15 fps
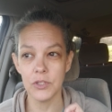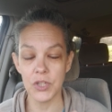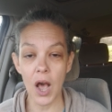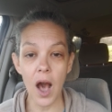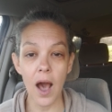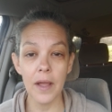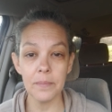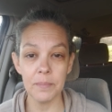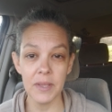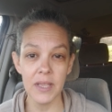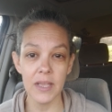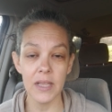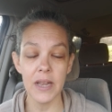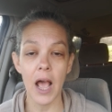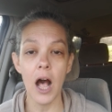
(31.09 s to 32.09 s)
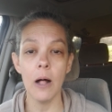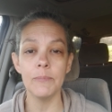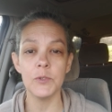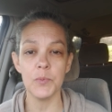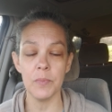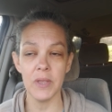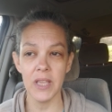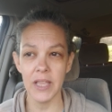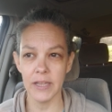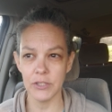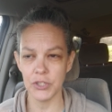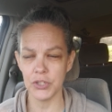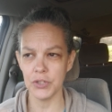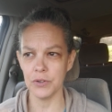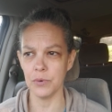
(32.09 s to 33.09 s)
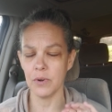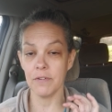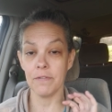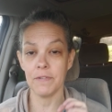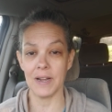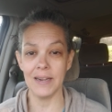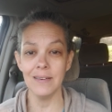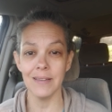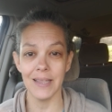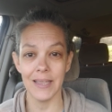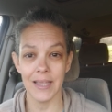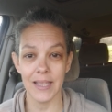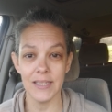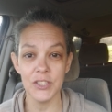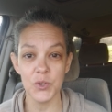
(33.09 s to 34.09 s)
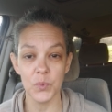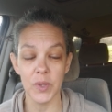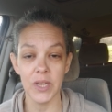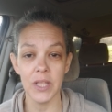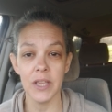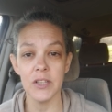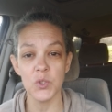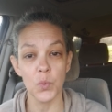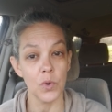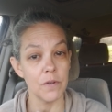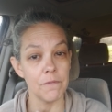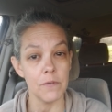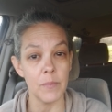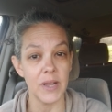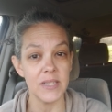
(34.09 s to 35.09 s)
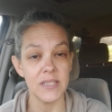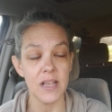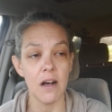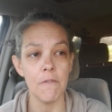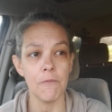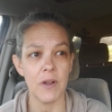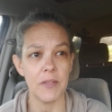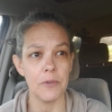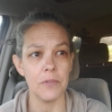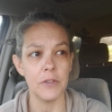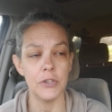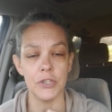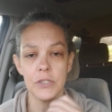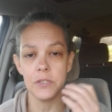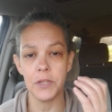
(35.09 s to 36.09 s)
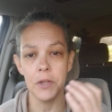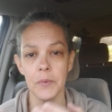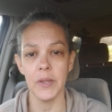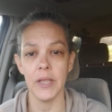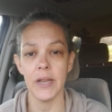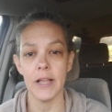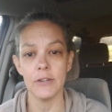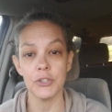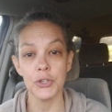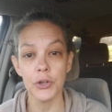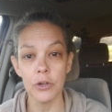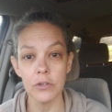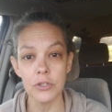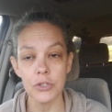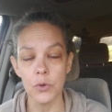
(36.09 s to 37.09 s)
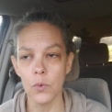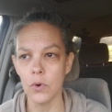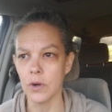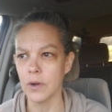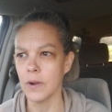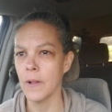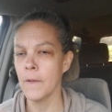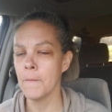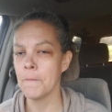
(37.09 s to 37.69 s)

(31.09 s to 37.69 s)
taught me and helped me to finally get into reading his word for myself rather than just hearing it at church or